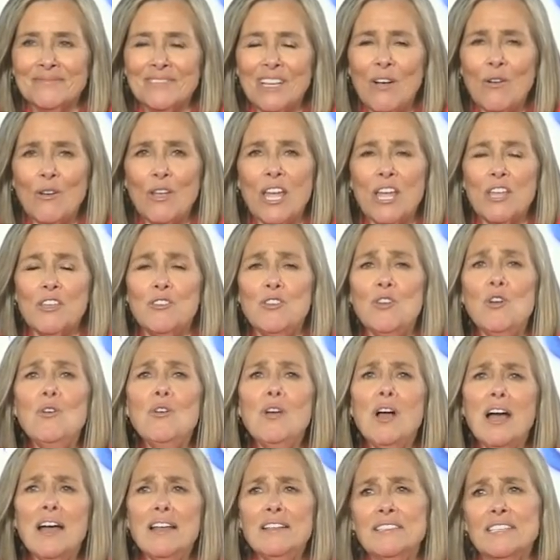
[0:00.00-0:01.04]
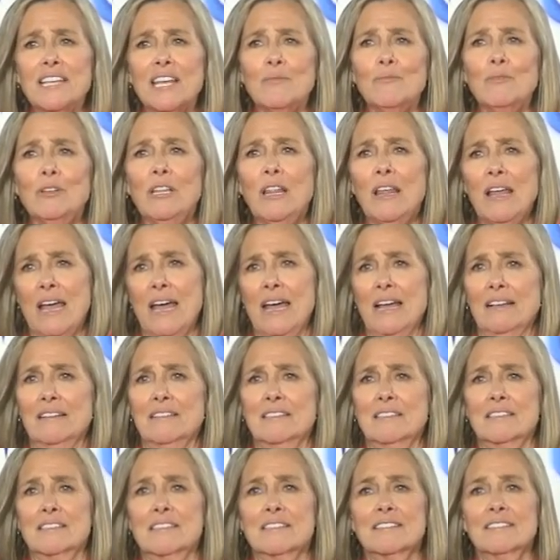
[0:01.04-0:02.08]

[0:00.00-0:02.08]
Okay, you guys can relax.